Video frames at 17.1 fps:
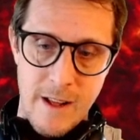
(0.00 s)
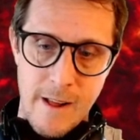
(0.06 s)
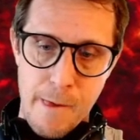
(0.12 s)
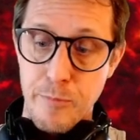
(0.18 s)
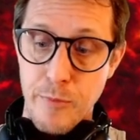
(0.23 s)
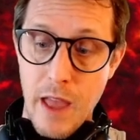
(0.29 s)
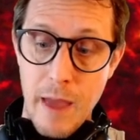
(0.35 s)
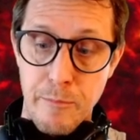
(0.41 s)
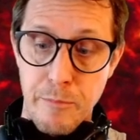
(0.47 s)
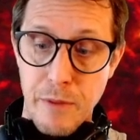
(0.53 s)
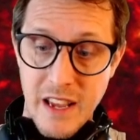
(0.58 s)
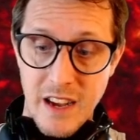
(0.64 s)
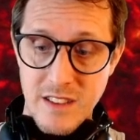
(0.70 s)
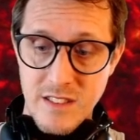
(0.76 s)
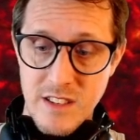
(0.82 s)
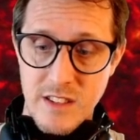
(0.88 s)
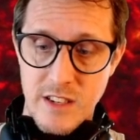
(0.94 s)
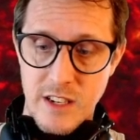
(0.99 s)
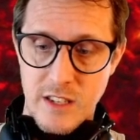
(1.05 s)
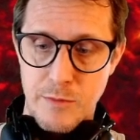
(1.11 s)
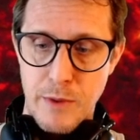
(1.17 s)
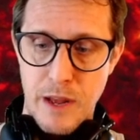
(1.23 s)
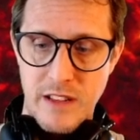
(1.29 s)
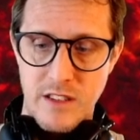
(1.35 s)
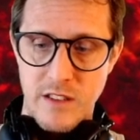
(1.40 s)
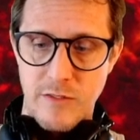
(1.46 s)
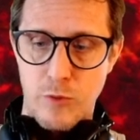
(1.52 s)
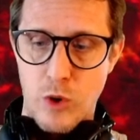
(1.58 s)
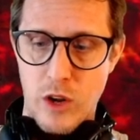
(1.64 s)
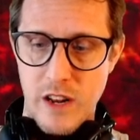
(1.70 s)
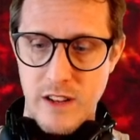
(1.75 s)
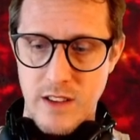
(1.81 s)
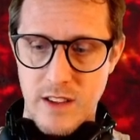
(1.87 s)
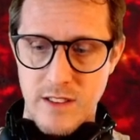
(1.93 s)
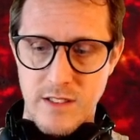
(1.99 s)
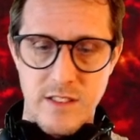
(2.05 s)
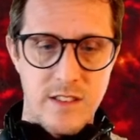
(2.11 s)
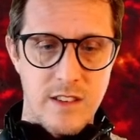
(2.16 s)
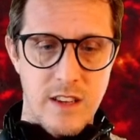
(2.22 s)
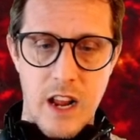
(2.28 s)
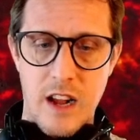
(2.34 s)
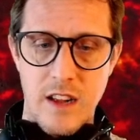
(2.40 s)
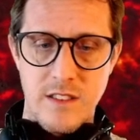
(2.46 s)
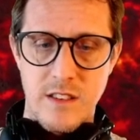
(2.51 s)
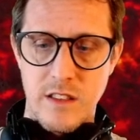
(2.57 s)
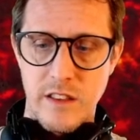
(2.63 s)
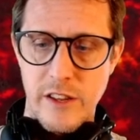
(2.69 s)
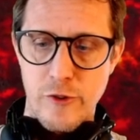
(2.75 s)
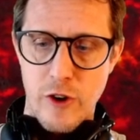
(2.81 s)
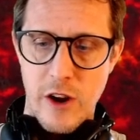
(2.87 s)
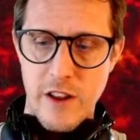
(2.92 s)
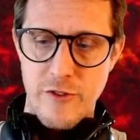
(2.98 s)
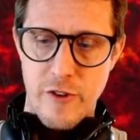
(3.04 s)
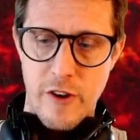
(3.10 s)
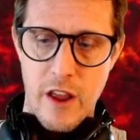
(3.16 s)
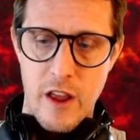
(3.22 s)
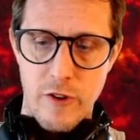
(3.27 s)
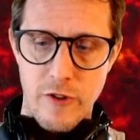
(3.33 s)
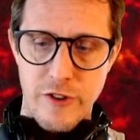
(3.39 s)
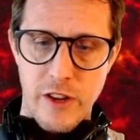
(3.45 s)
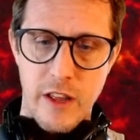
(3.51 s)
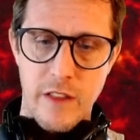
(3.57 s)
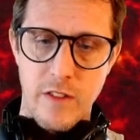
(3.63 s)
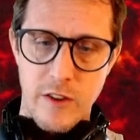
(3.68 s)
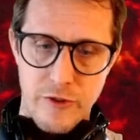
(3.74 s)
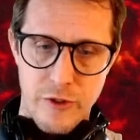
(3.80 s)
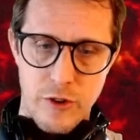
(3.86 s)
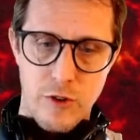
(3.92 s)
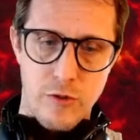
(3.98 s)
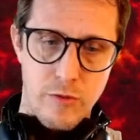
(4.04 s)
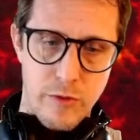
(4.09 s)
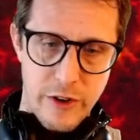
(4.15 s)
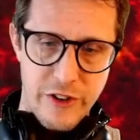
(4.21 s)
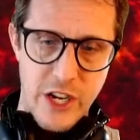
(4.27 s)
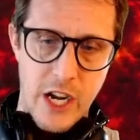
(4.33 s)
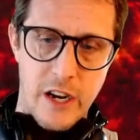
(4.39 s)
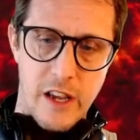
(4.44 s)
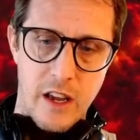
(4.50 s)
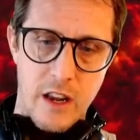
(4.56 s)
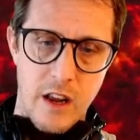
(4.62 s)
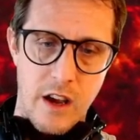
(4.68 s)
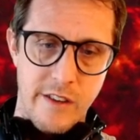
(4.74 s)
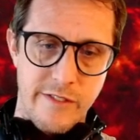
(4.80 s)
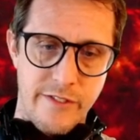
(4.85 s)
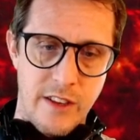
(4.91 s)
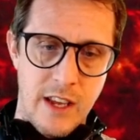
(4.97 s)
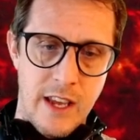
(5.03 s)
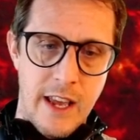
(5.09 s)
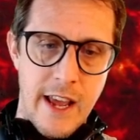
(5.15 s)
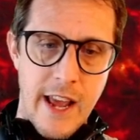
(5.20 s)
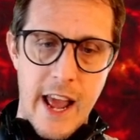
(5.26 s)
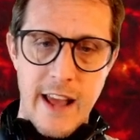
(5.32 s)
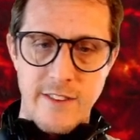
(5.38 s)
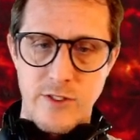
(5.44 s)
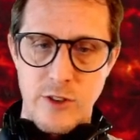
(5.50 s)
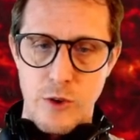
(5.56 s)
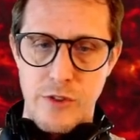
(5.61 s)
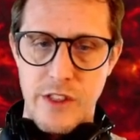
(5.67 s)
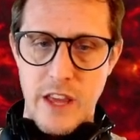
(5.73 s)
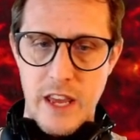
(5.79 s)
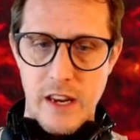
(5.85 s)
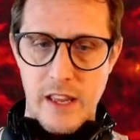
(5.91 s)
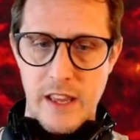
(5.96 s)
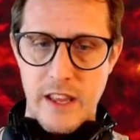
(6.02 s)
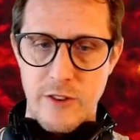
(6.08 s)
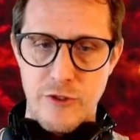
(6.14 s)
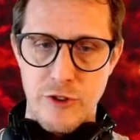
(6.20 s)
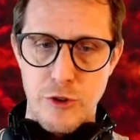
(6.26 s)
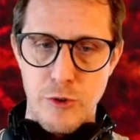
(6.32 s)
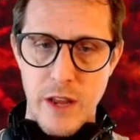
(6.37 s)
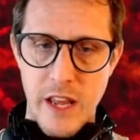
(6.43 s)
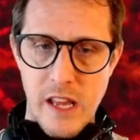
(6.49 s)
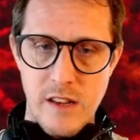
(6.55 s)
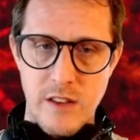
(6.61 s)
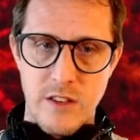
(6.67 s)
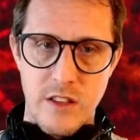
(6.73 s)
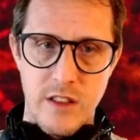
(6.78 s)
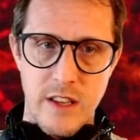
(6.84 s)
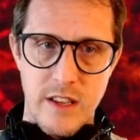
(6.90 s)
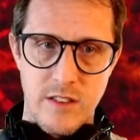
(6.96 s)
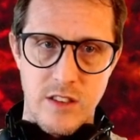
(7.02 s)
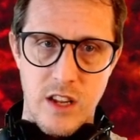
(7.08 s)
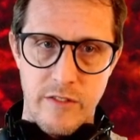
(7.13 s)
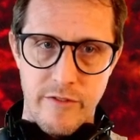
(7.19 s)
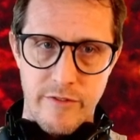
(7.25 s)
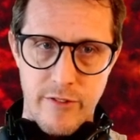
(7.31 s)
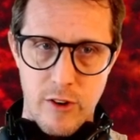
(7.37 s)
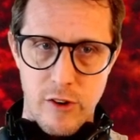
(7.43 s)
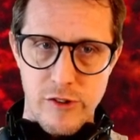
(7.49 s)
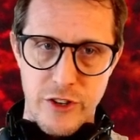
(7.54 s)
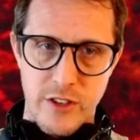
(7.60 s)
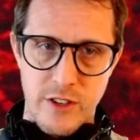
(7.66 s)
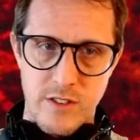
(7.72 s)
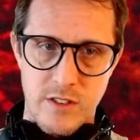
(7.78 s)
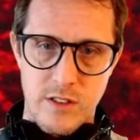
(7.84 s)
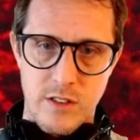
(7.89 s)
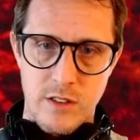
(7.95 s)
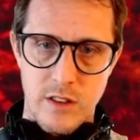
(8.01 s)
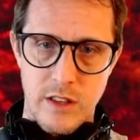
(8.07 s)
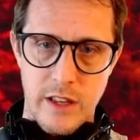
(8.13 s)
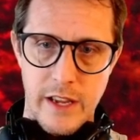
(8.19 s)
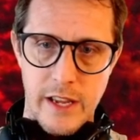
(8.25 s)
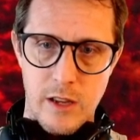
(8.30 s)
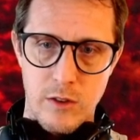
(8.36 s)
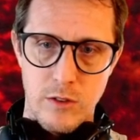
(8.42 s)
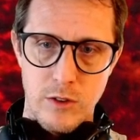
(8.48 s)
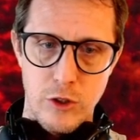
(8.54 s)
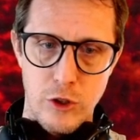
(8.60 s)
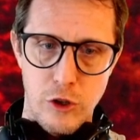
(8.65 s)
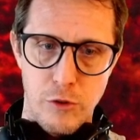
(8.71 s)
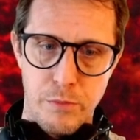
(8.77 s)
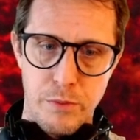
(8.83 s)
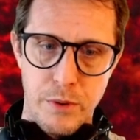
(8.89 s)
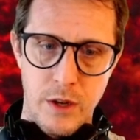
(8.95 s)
And because it's expensive, what it does is it constantly drains your energy unless you're regenning enough. And so then it gets you into this convergence like loop